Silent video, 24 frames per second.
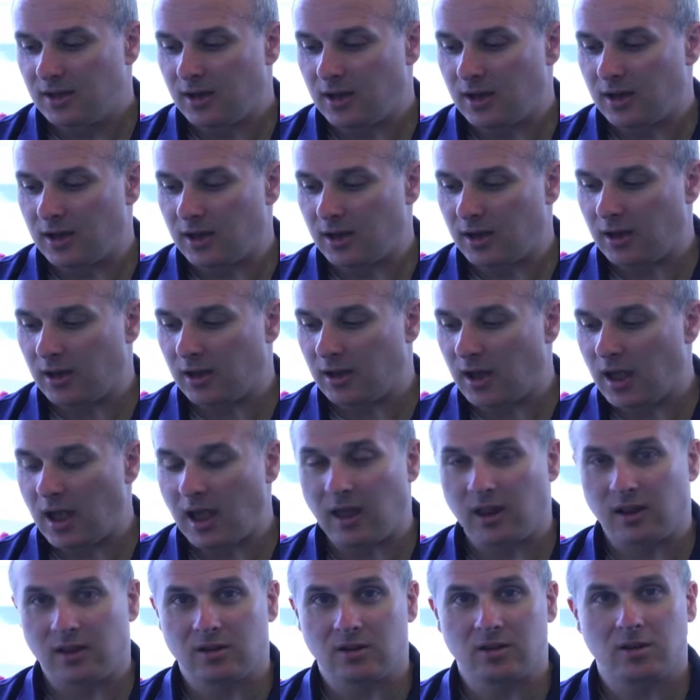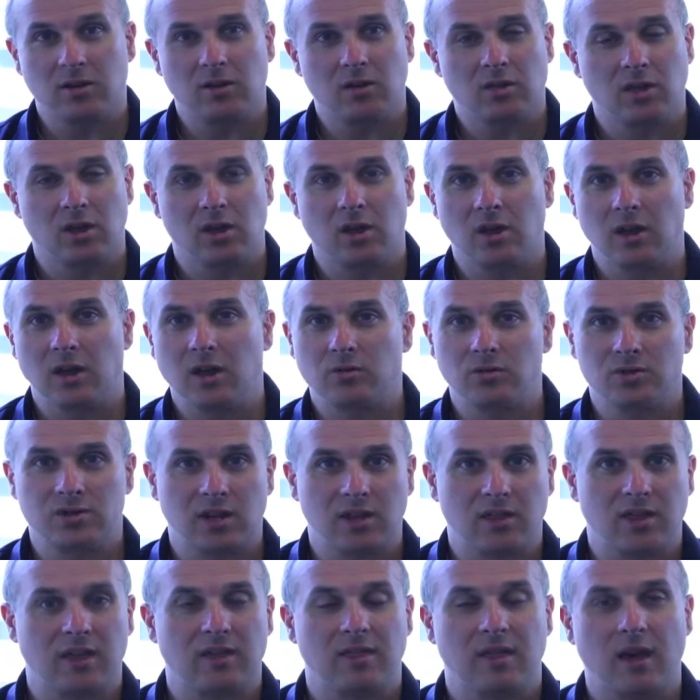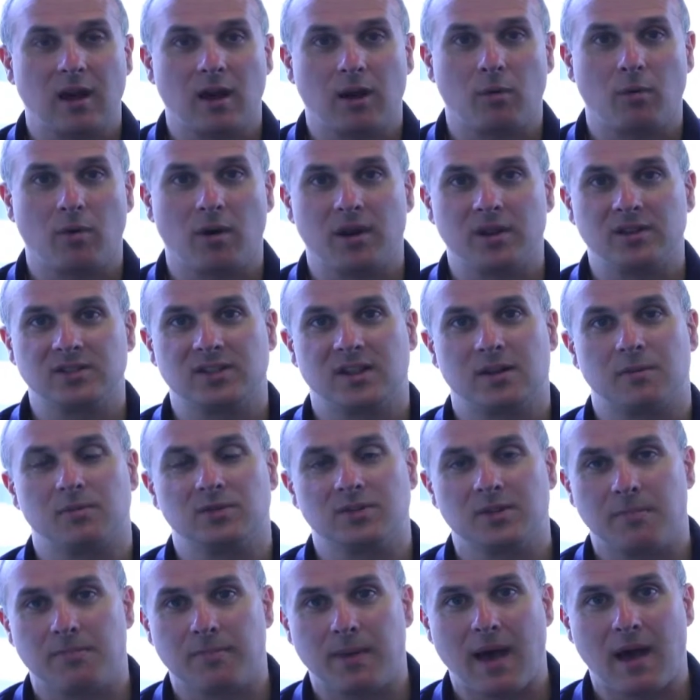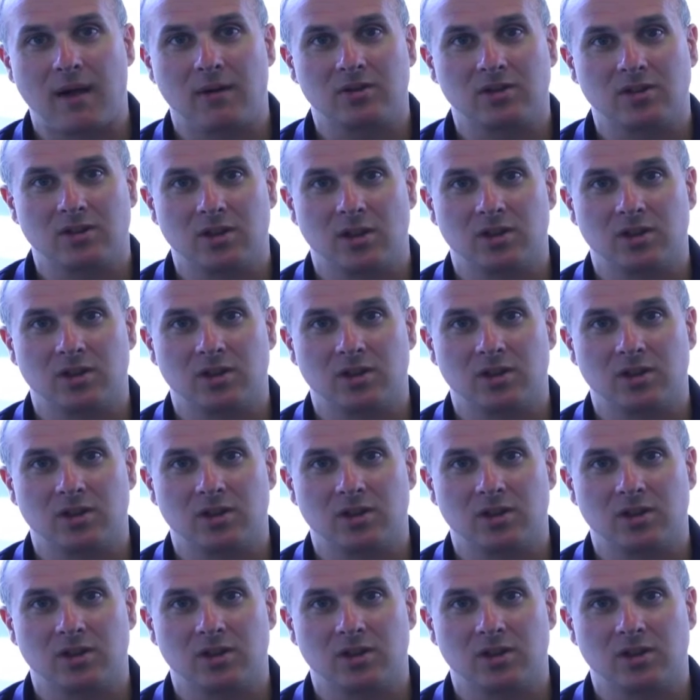and the interesting thing there was that it was about